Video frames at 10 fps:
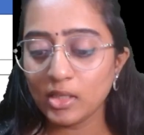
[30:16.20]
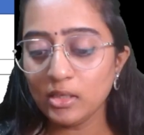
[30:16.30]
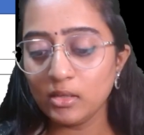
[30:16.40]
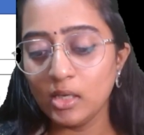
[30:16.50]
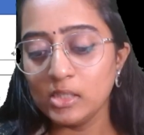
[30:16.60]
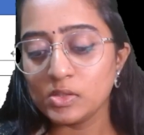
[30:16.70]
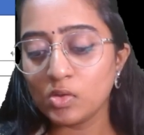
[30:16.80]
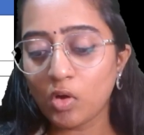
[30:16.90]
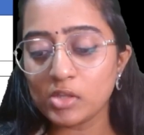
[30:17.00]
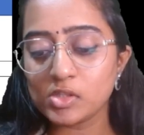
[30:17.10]
done.
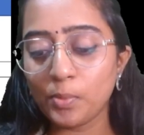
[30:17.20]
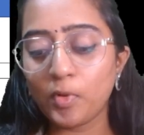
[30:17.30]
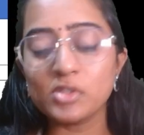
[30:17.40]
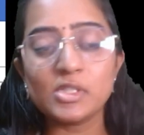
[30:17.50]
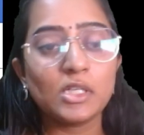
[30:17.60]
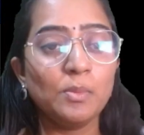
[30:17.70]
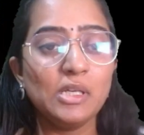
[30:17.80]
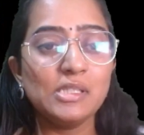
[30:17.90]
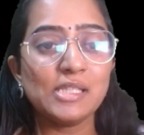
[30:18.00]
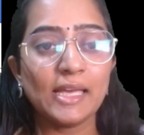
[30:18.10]
So cost of project
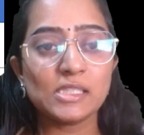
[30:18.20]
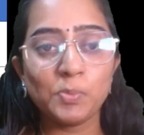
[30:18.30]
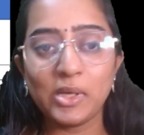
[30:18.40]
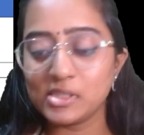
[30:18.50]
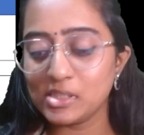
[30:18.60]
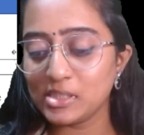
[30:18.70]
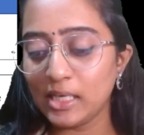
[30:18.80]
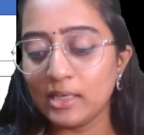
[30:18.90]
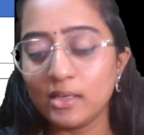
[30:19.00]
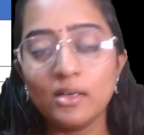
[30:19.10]
means expenses
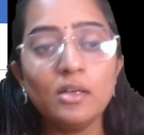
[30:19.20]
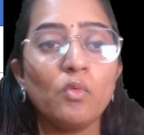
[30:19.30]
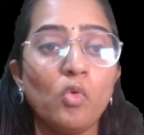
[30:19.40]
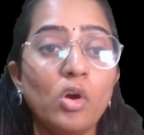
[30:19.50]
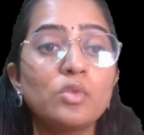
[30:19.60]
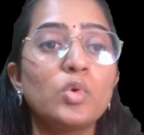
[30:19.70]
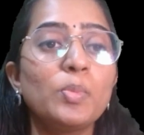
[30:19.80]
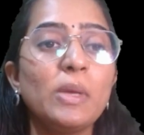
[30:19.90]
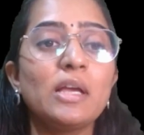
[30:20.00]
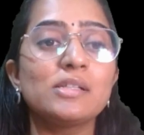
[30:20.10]
incurred. What
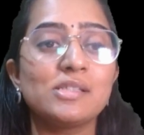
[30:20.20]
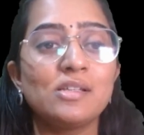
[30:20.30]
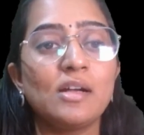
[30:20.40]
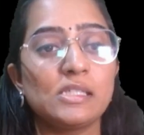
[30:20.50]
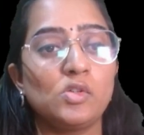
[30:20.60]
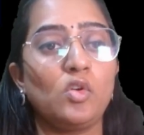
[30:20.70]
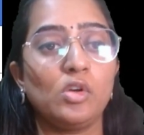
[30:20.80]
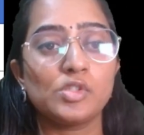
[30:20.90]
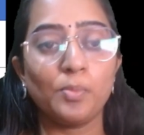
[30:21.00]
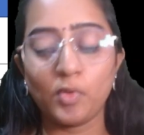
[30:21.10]
would be considered as your
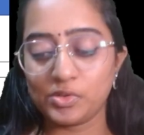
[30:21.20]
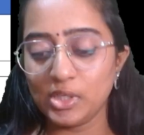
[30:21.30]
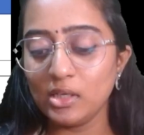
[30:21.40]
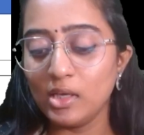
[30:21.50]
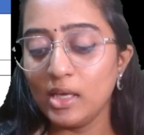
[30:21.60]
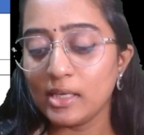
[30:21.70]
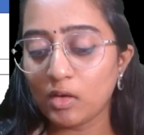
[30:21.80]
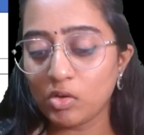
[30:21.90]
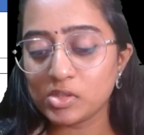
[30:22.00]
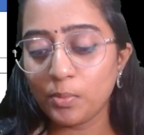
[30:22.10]
cost of project?
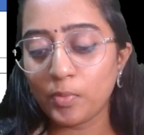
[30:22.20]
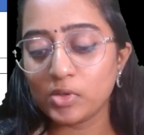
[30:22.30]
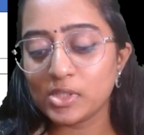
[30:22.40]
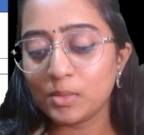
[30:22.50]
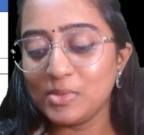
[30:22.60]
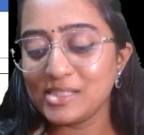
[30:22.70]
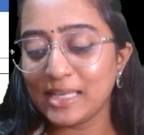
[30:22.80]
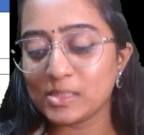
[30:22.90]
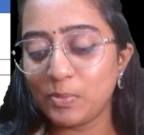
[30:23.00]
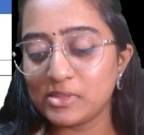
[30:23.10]
Cost of project means
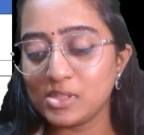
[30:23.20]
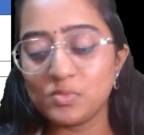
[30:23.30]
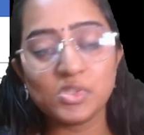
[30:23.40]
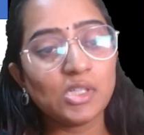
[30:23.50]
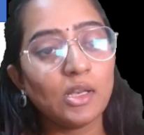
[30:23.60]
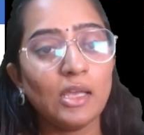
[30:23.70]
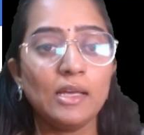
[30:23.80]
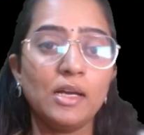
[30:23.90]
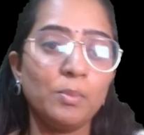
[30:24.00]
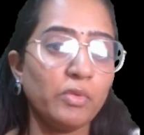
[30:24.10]
expenses which are
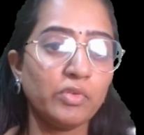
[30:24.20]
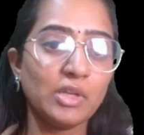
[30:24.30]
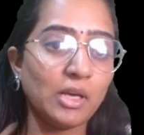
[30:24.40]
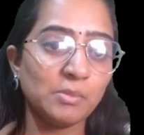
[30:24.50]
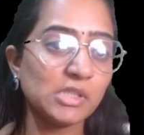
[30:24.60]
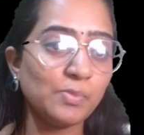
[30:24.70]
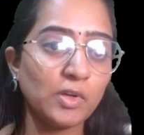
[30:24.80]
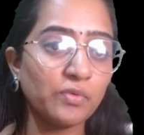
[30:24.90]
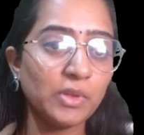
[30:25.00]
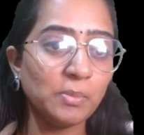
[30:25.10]
incurred before the
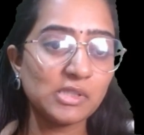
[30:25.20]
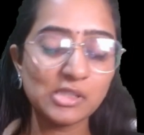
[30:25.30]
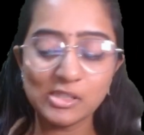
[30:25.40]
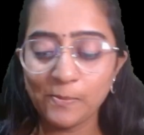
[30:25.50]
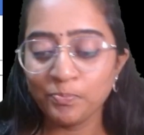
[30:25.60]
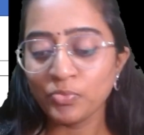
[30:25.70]
commencement of the business,